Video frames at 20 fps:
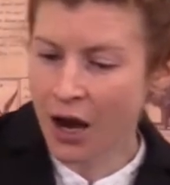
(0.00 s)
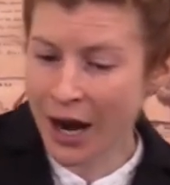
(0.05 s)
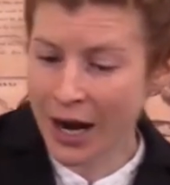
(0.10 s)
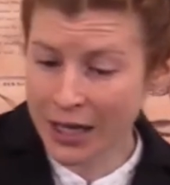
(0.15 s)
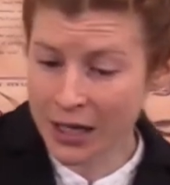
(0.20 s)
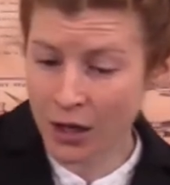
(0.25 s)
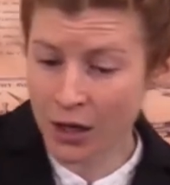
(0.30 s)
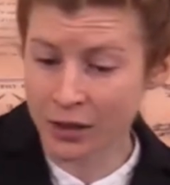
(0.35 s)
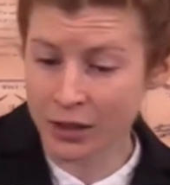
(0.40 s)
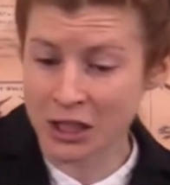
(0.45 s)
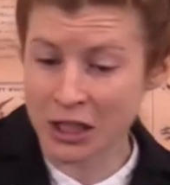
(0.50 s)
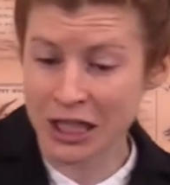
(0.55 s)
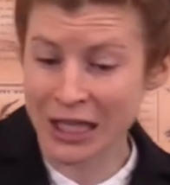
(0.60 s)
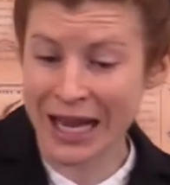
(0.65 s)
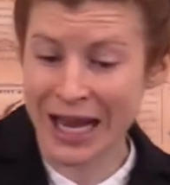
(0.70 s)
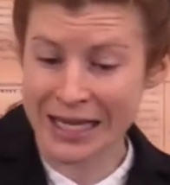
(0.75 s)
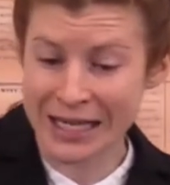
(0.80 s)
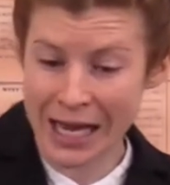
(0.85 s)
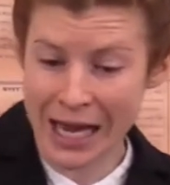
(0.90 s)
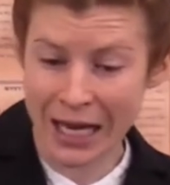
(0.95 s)

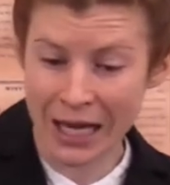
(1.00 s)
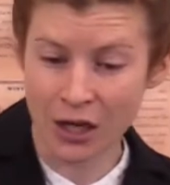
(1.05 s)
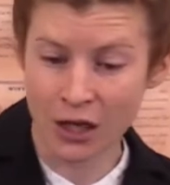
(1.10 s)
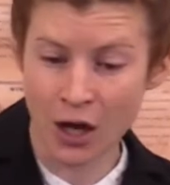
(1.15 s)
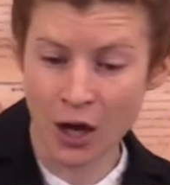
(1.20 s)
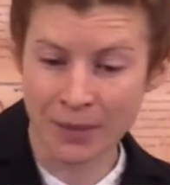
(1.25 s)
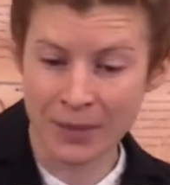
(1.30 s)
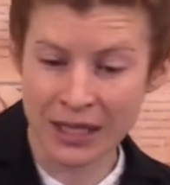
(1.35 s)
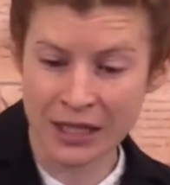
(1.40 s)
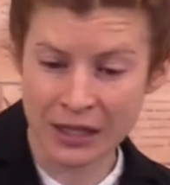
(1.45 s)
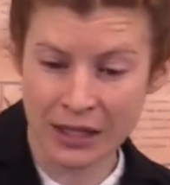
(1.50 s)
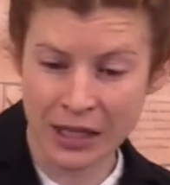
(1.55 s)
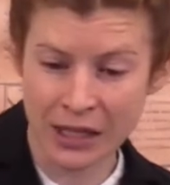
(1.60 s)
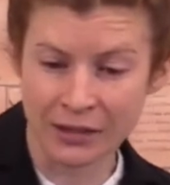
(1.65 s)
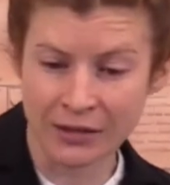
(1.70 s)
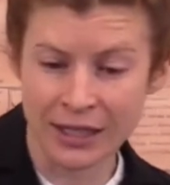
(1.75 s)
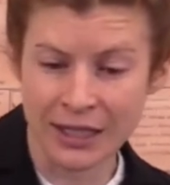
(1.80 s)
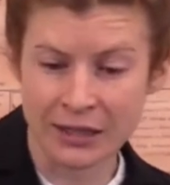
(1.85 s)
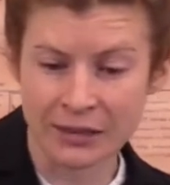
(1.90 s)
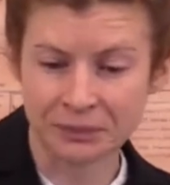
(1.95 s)
and economic
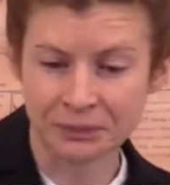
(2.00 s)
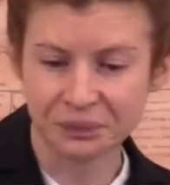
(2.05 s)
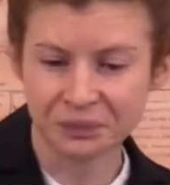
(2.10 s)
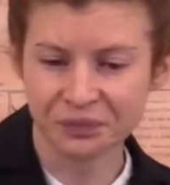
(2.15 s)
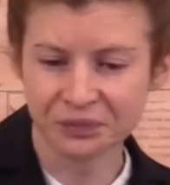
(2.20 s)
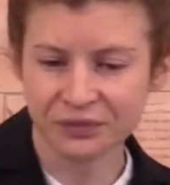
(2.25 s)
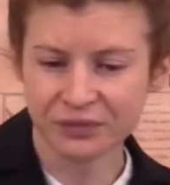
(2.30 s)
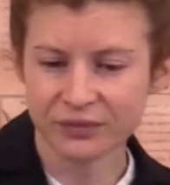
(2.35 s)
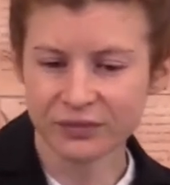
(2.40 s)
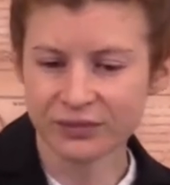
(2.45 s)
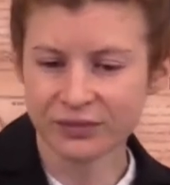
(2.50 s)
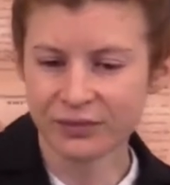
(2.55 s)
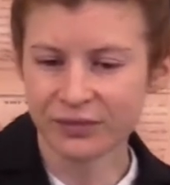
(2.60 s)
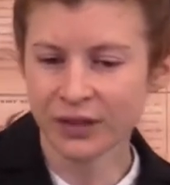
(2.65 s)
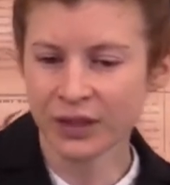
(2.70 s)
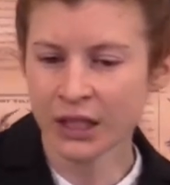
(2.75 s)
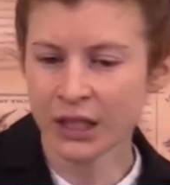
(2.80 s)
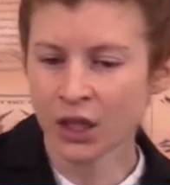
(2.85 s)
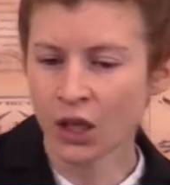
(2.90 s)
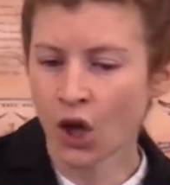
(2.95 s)
theory.
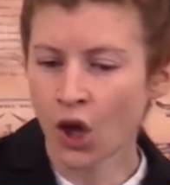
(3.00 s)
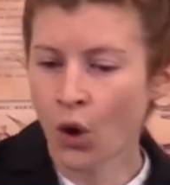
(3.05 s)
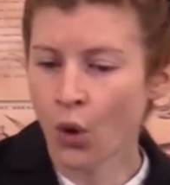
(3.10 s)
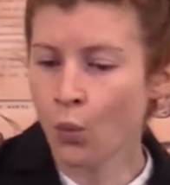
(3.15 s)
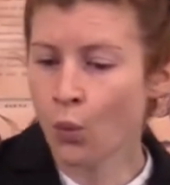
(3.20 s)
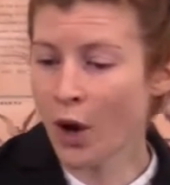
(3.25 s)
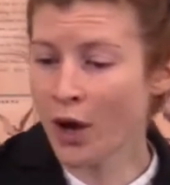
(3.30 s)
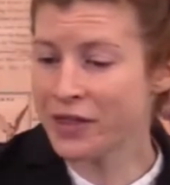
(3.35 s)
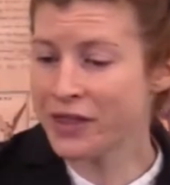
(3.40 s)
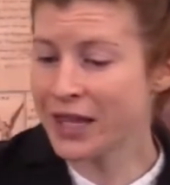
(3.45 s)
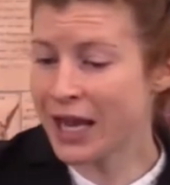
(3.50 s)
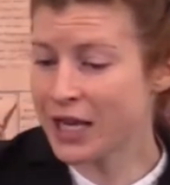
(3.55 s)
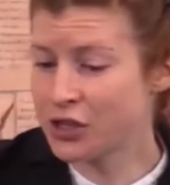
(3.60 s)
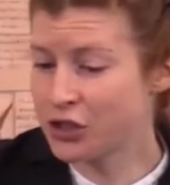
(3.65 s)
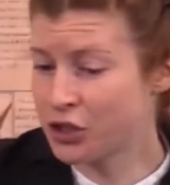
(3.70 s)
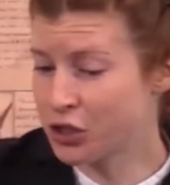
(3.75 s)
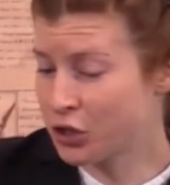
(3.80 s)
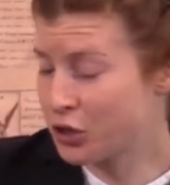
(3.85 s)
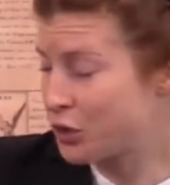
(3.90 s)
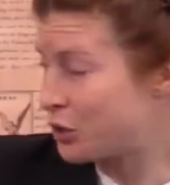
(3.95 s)
What they
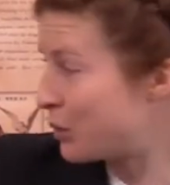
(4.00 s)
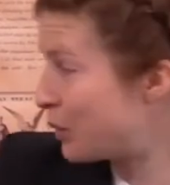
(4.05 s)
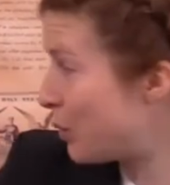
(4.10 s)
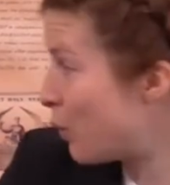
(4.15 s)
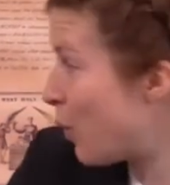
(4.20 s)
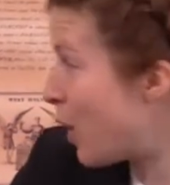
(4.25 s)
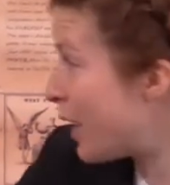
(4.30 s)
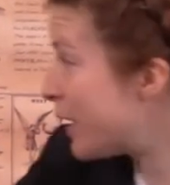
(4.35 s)
do,